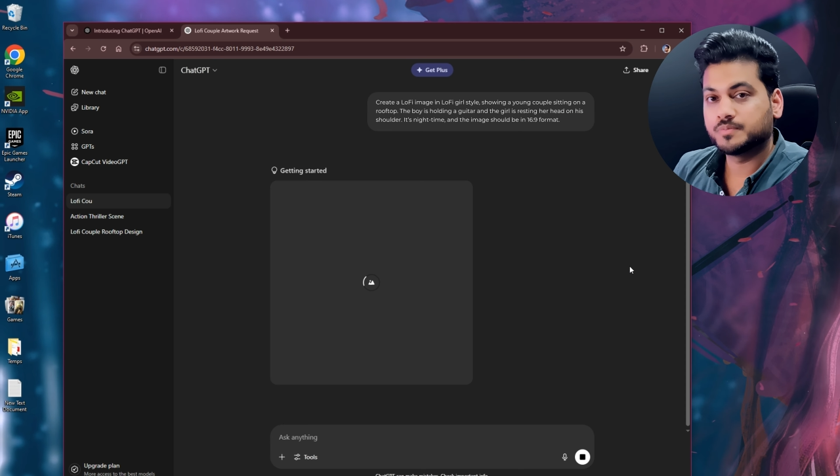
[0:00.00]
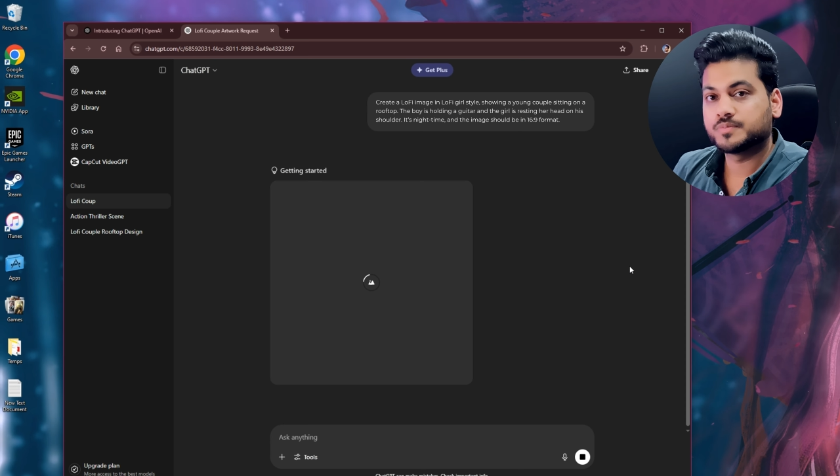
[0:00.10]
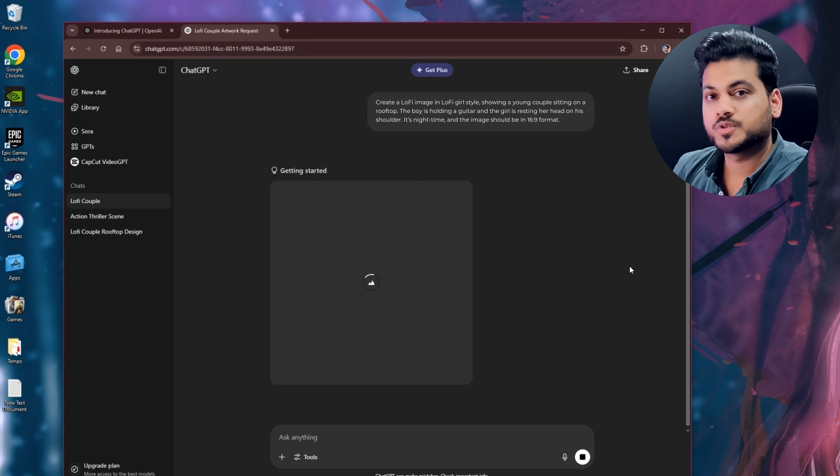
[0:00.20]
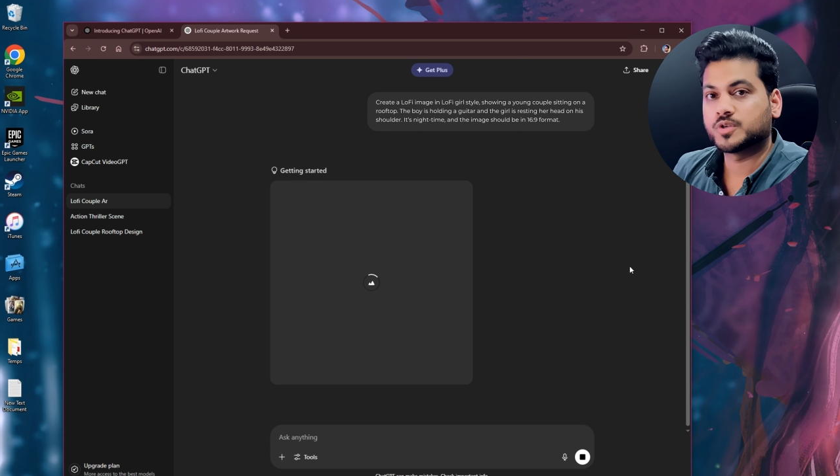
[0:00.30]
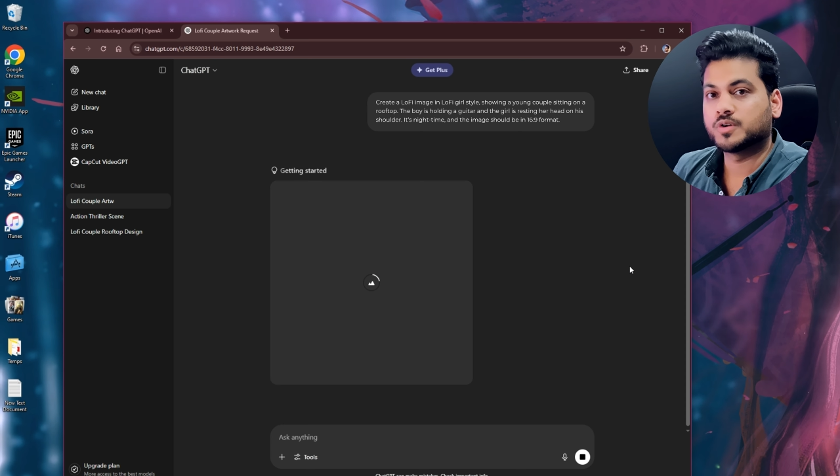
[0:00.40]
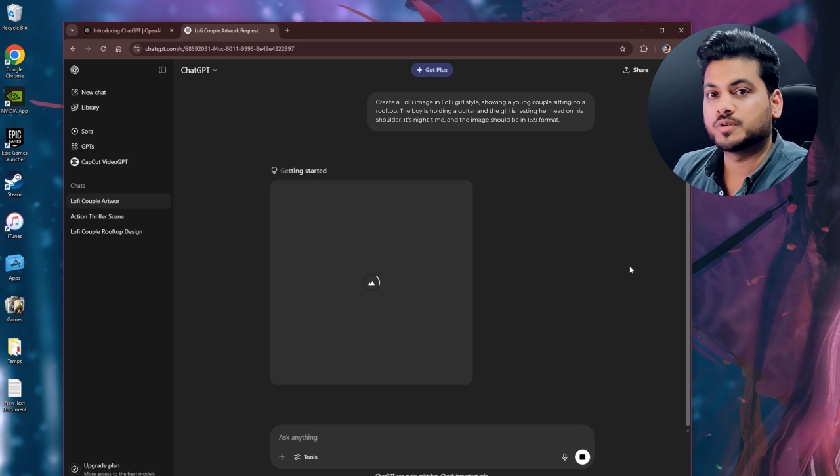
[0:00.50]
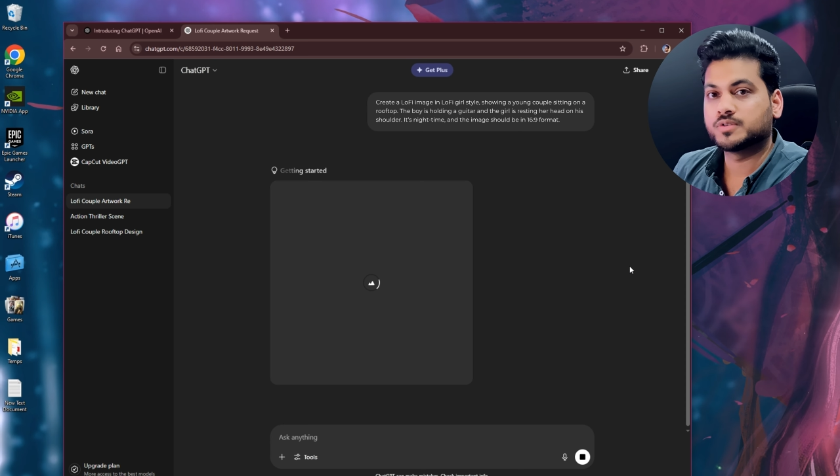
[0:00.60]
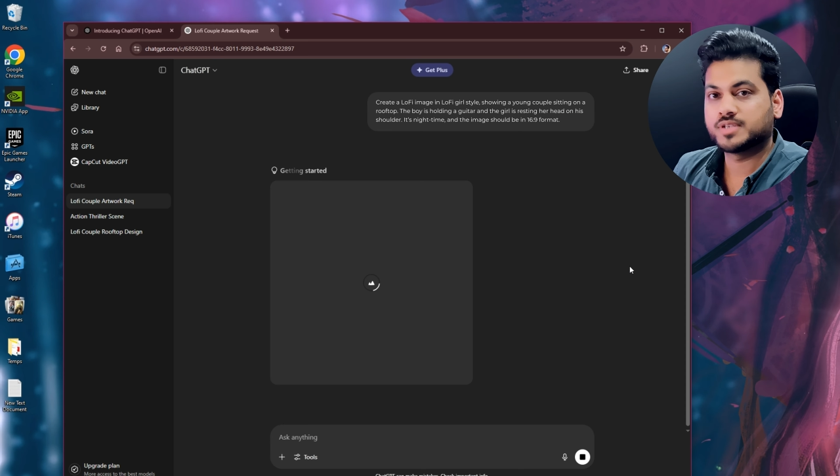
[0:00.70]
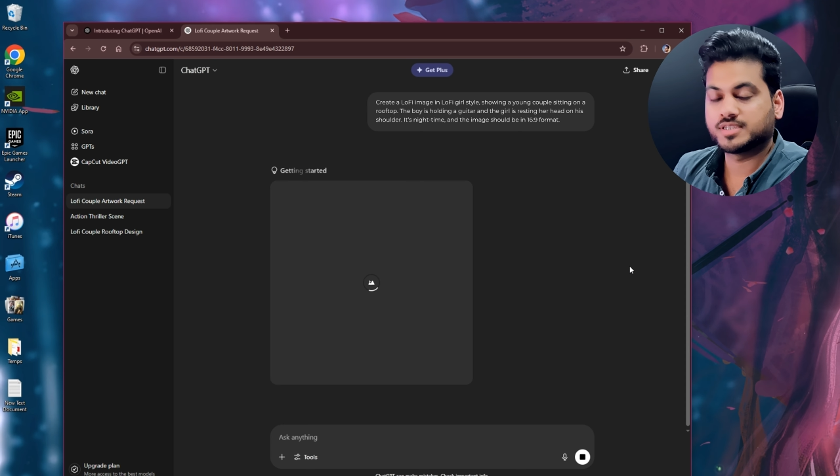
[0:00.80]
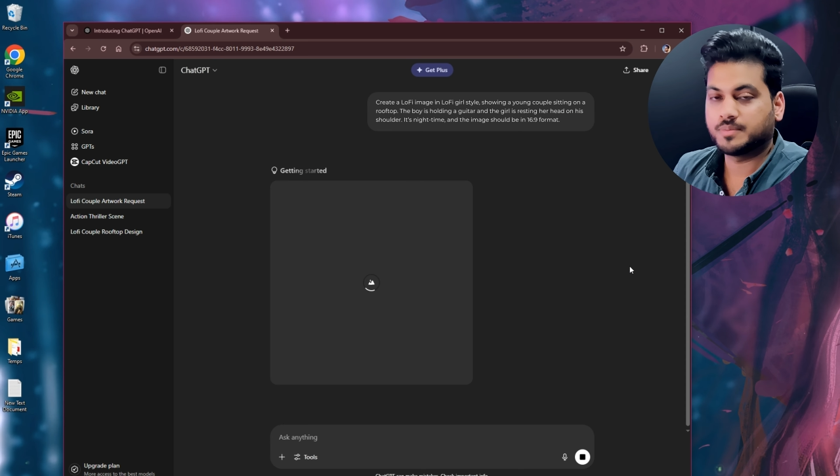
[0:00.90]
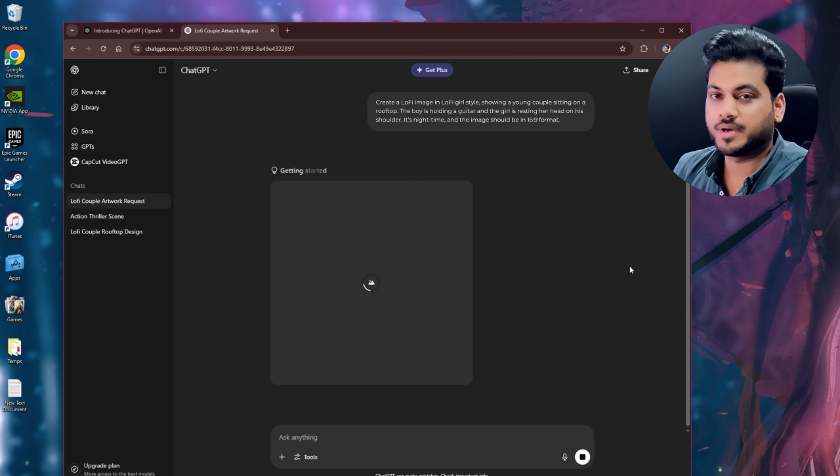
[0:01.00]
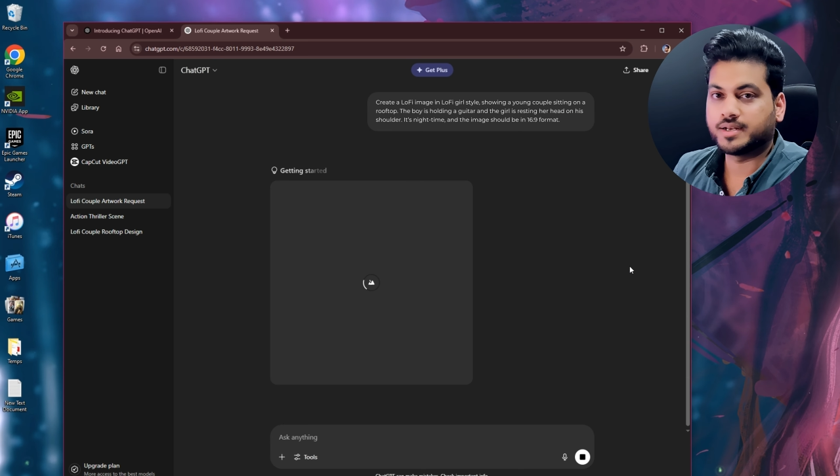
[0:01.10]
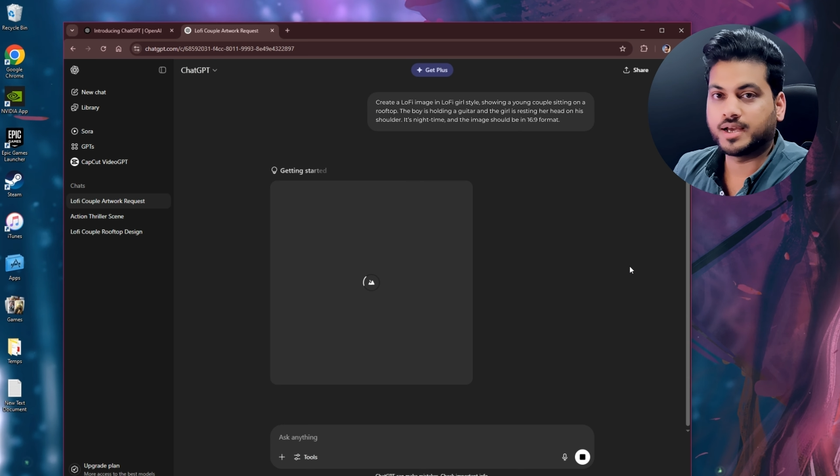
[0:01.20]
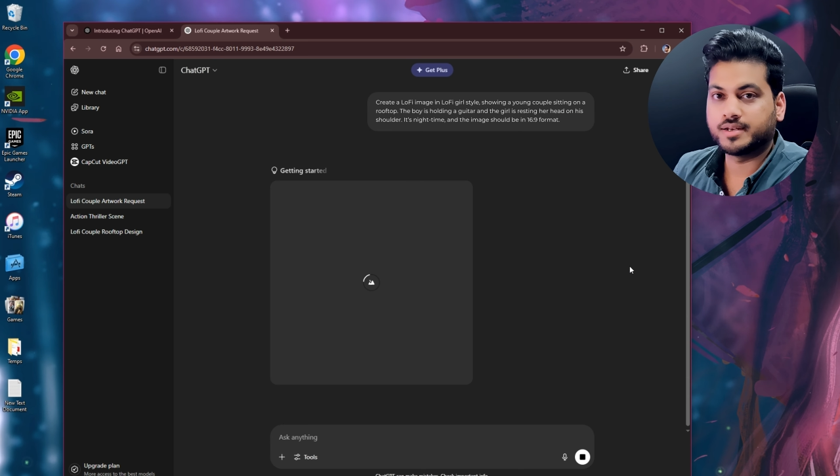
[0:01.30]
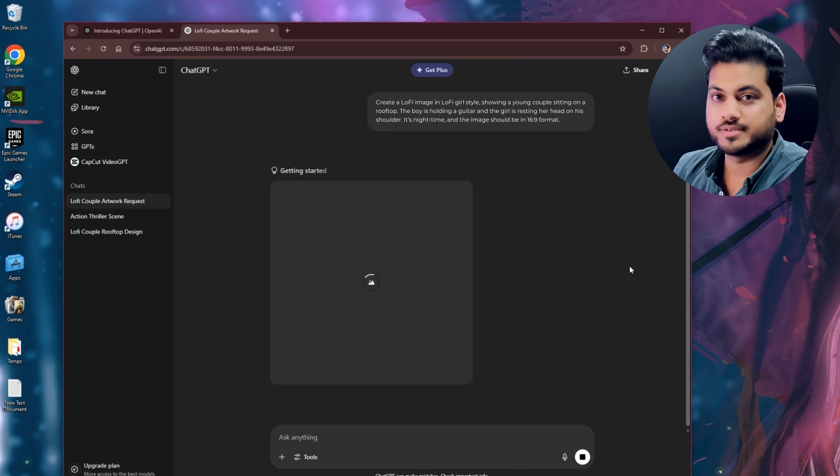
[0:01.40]
So
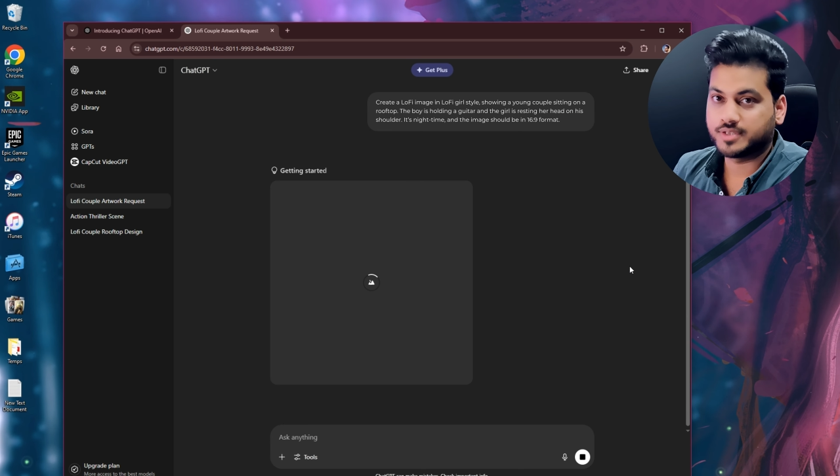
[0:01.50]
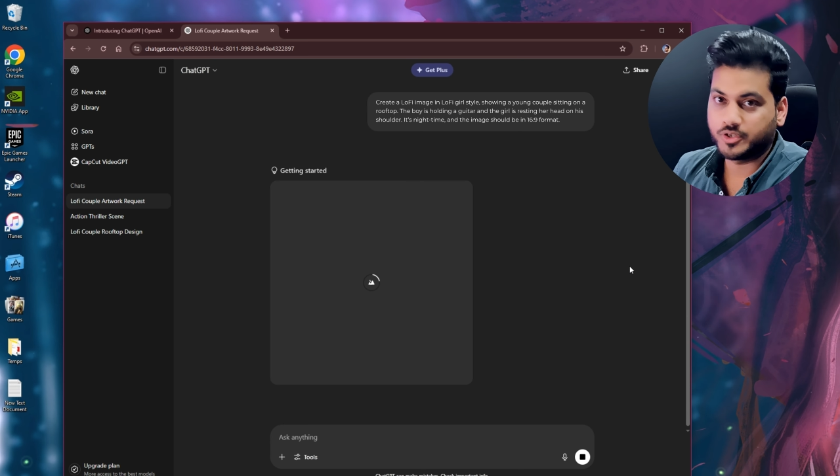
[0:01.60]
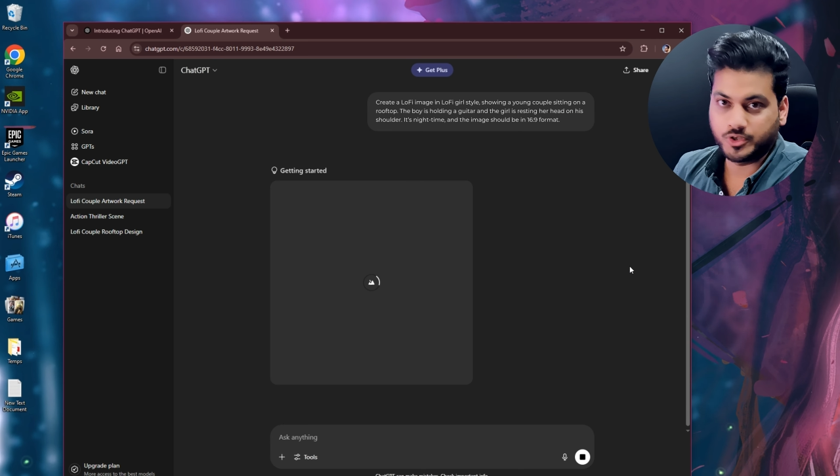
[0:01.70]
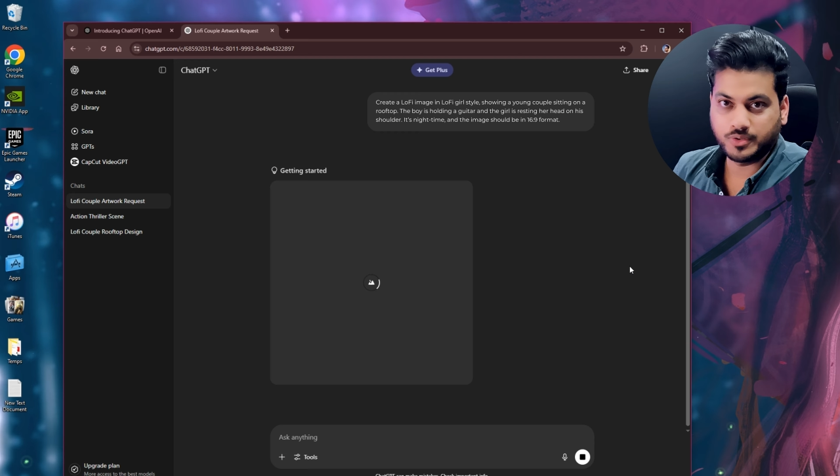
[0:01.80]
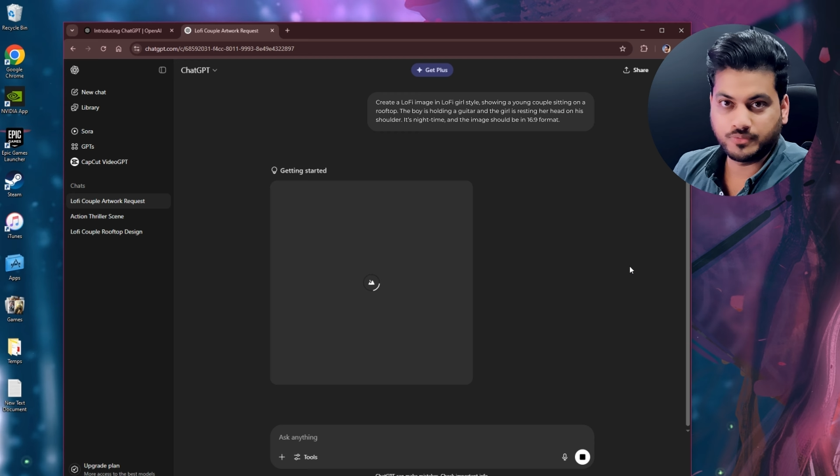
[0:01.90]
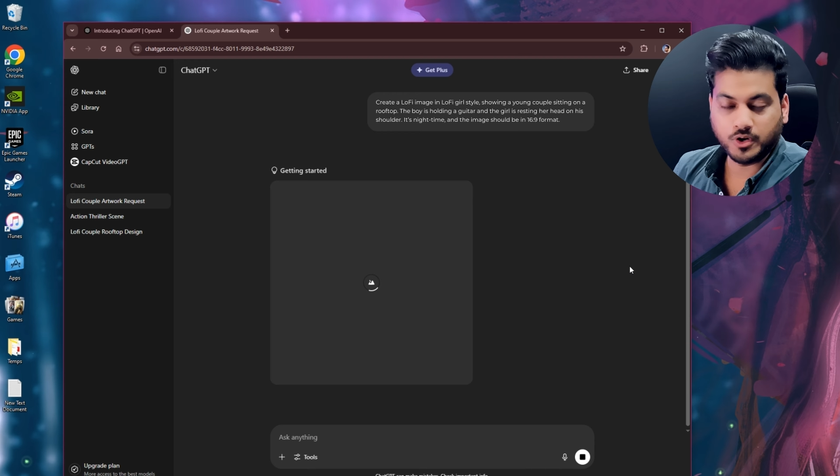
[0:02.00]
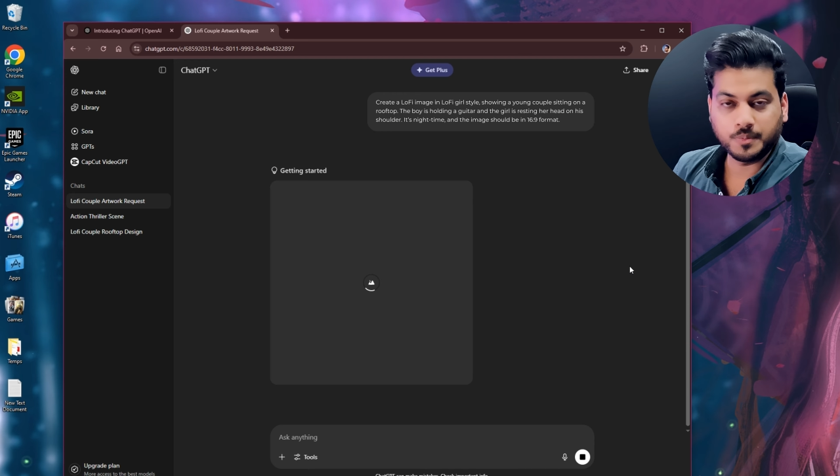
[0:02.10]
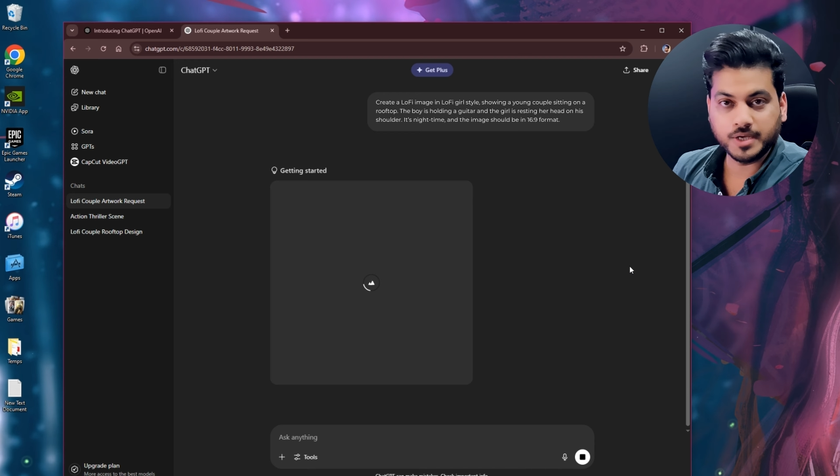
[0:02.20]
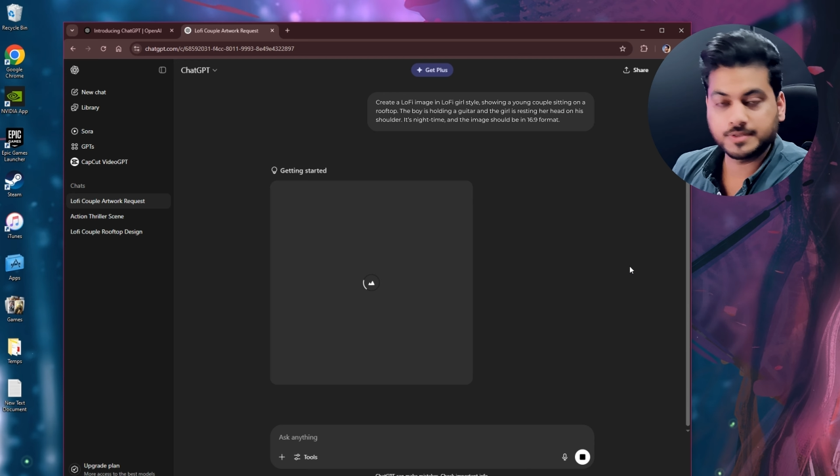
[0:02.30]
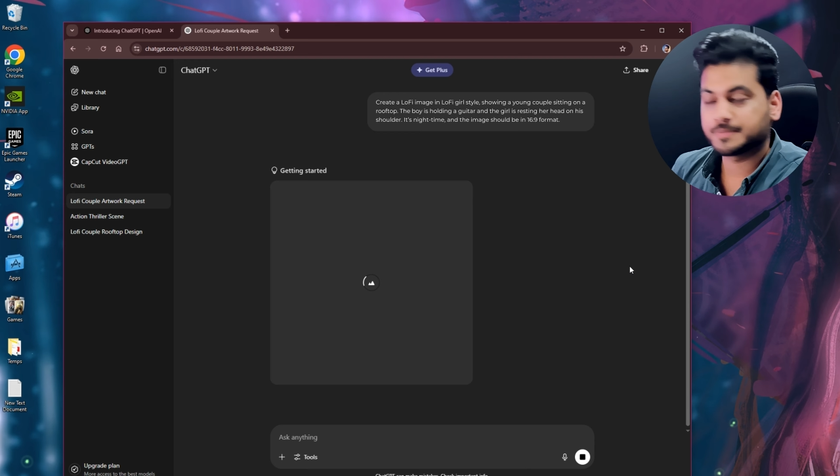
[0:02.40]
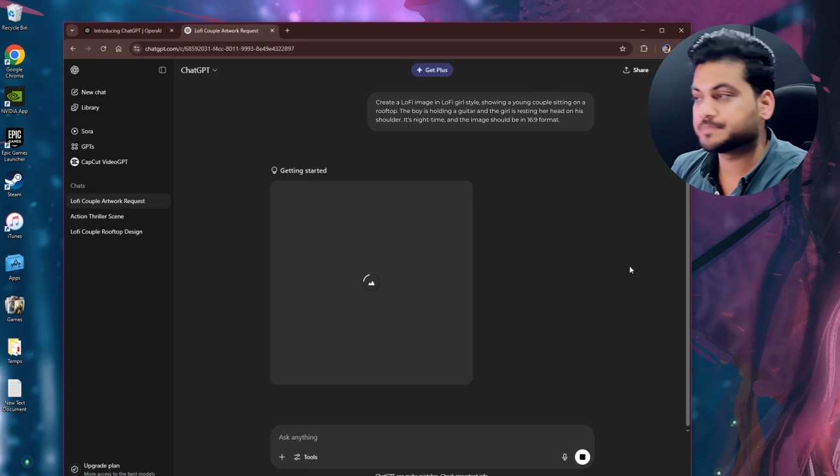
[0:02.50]
16:9 is the YouTube format.